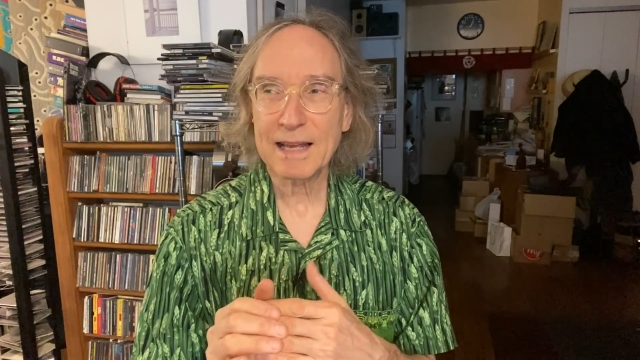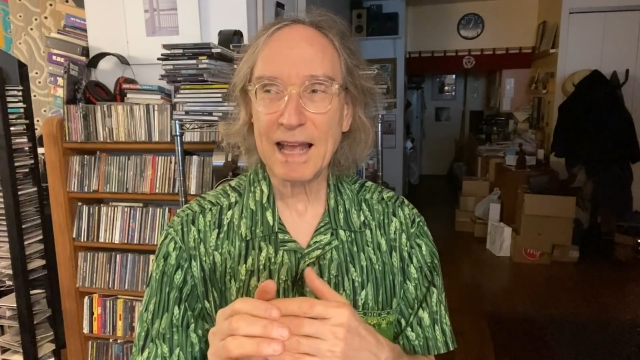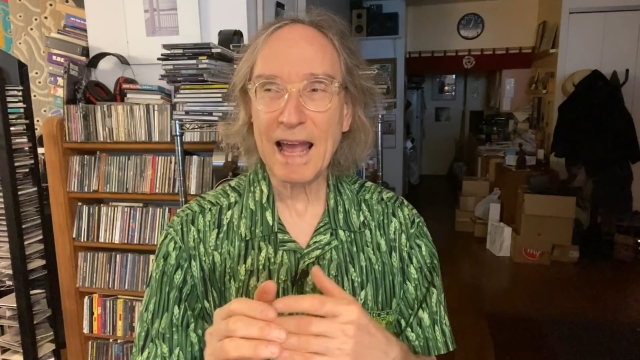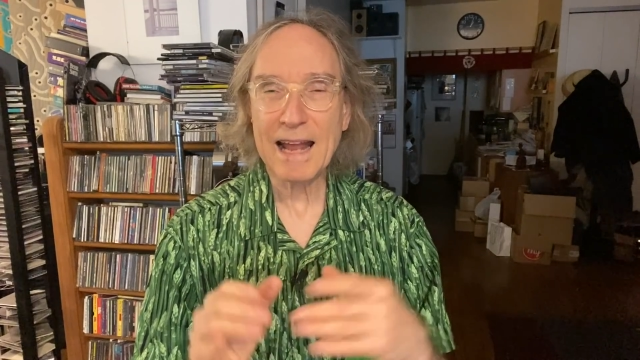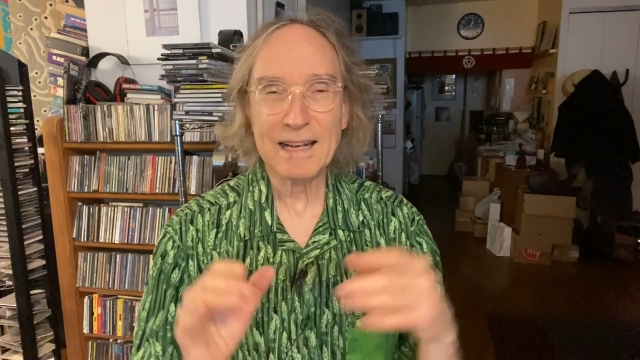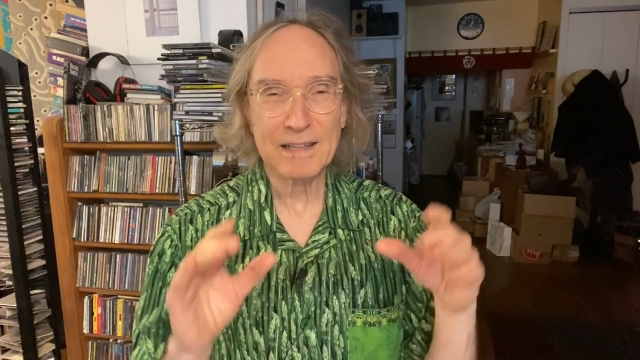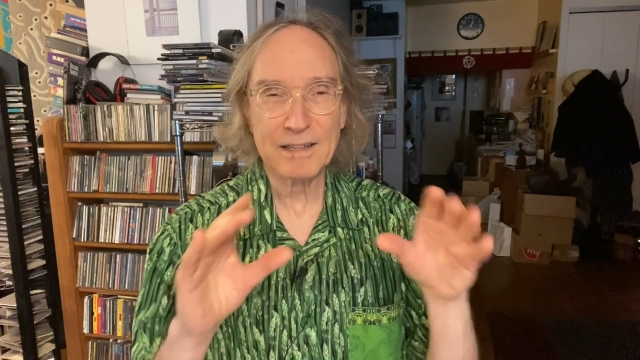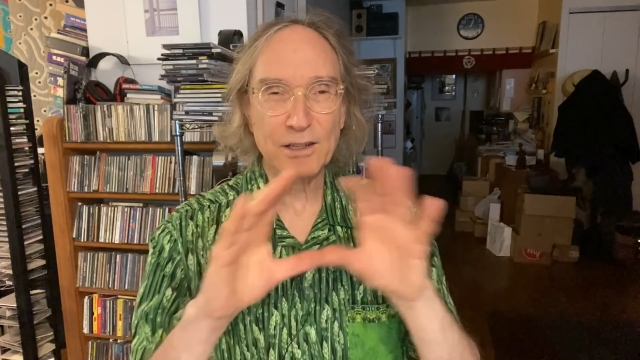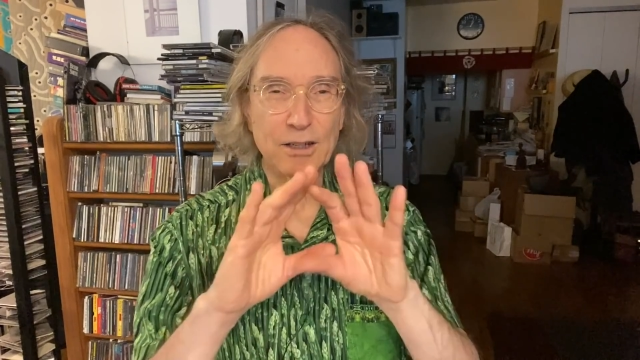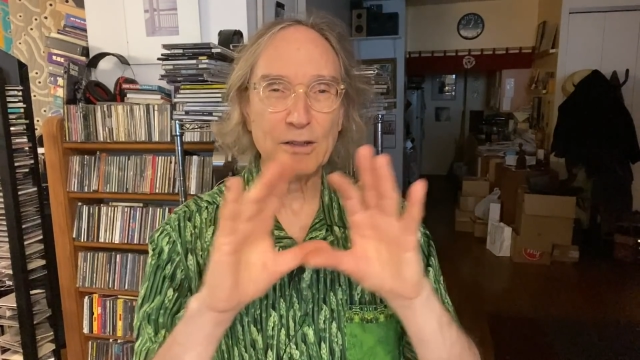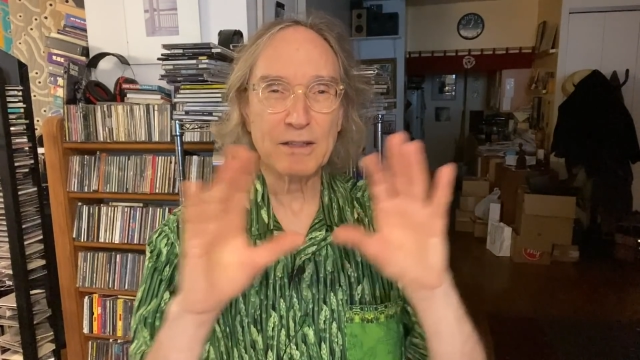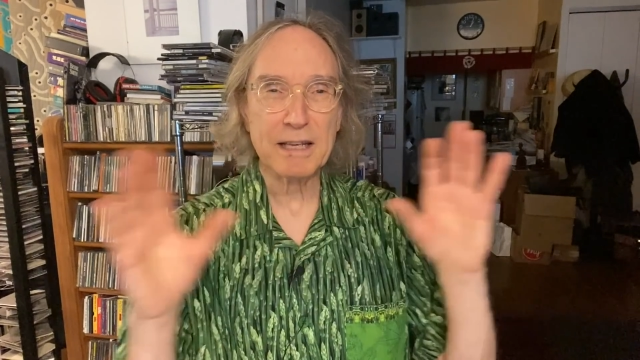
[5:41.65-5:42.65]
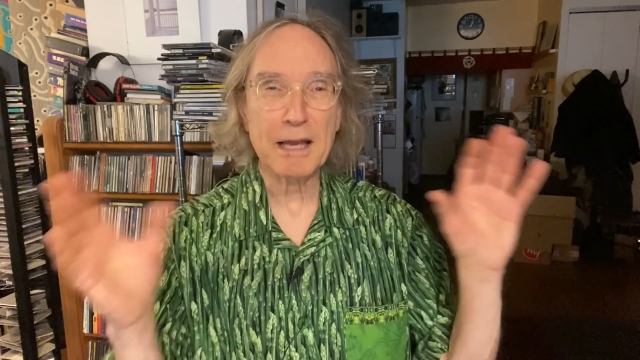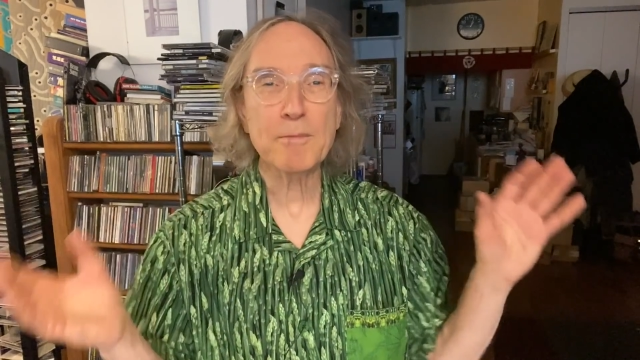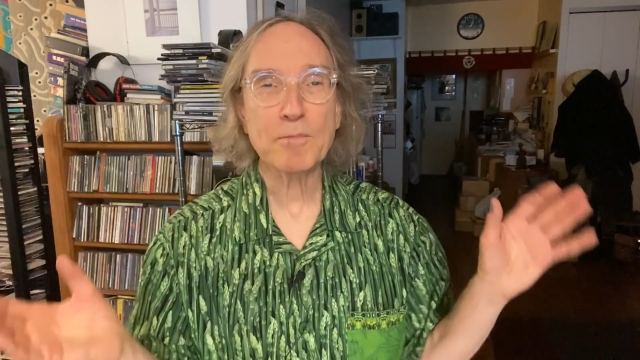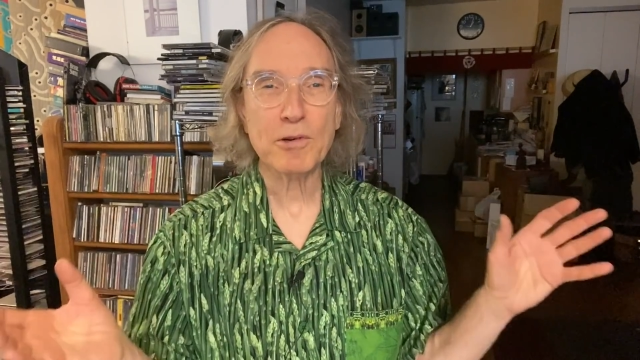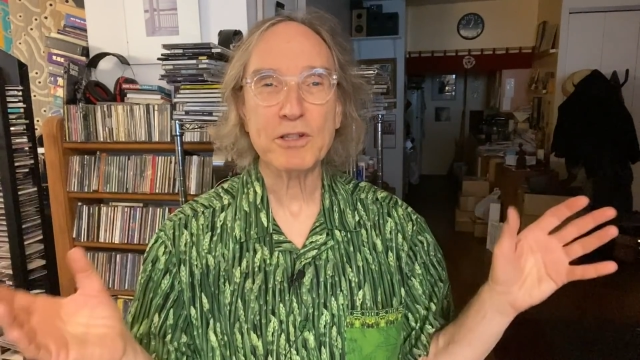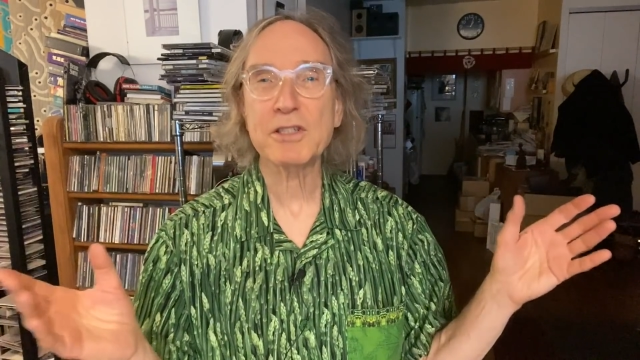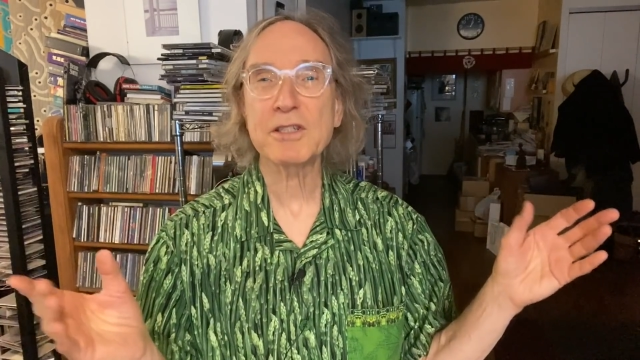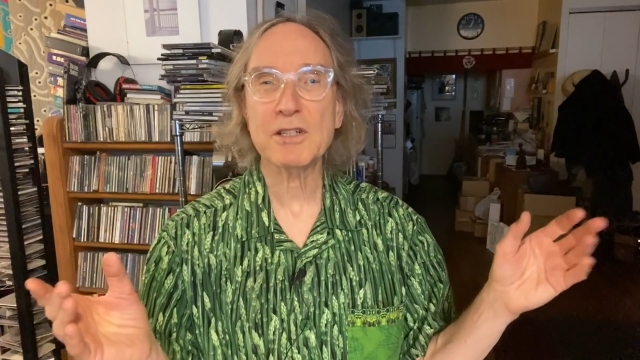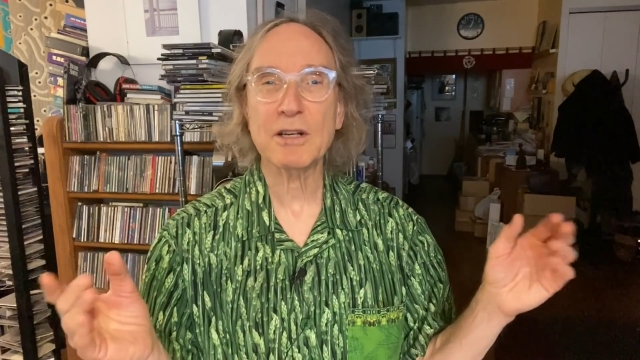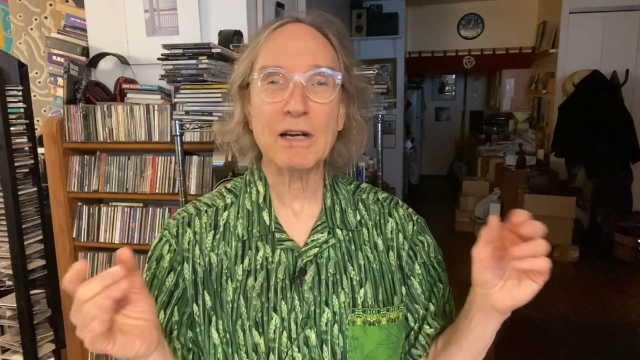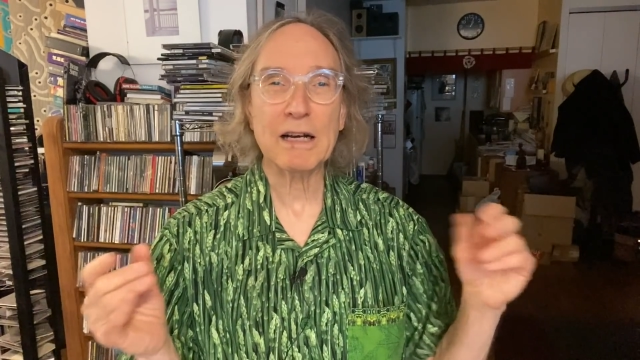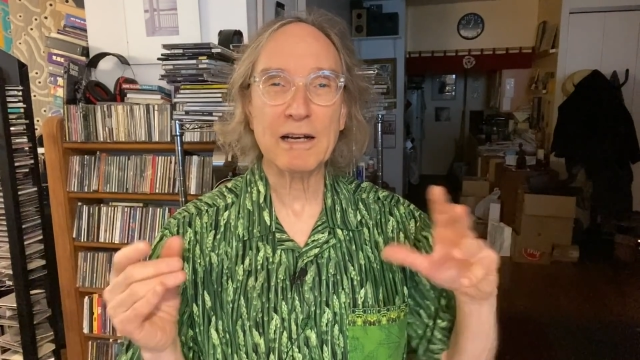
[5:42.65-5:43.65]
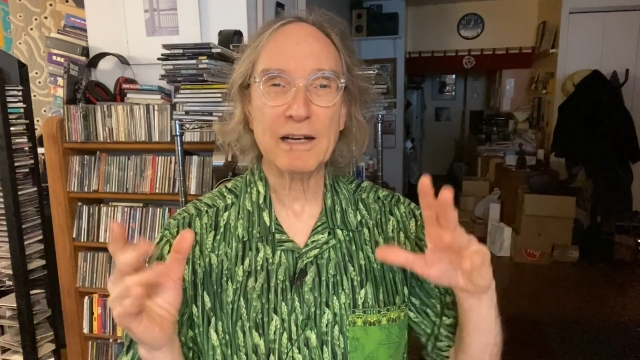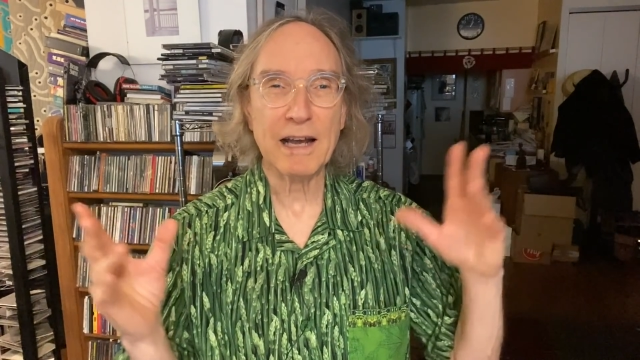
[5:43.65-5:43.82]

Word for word: and the, the inputs uh,